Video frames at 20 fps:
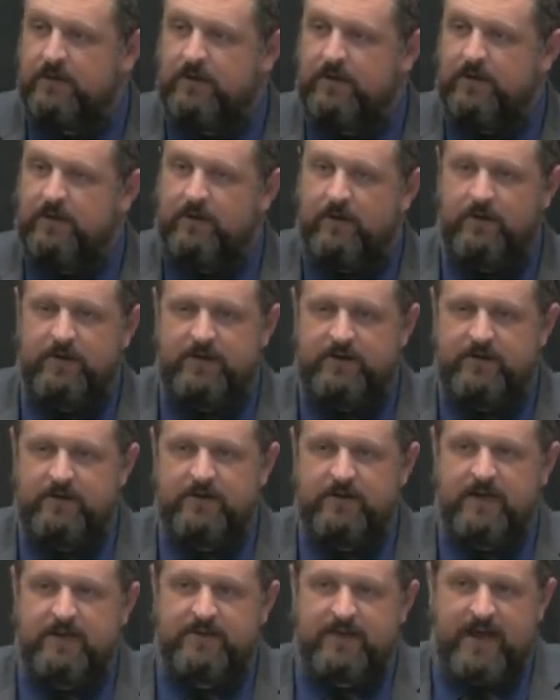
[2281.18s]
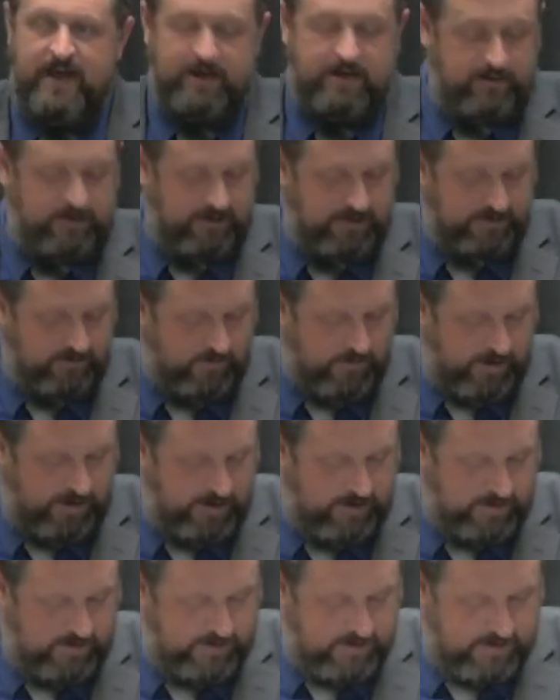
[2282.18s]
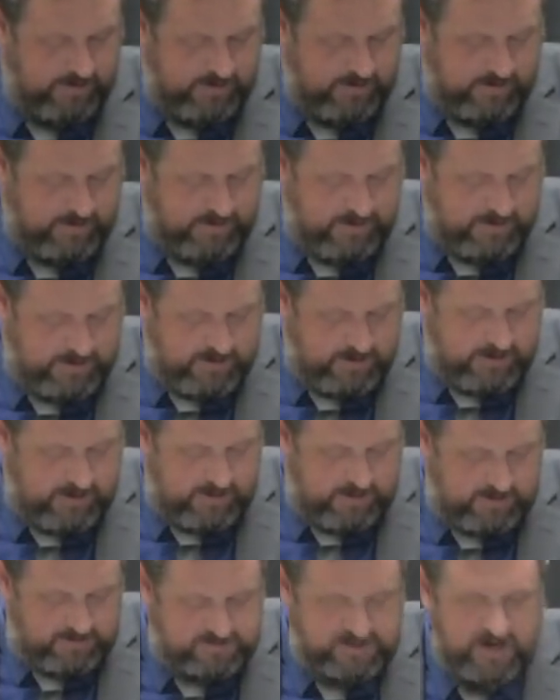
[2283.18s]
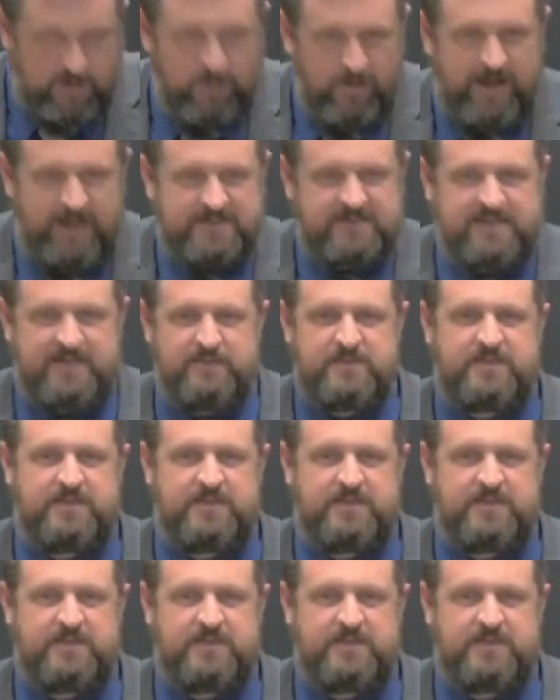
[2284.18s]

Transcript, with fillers: You know, he didn't let that get in the way. You say, well, that seems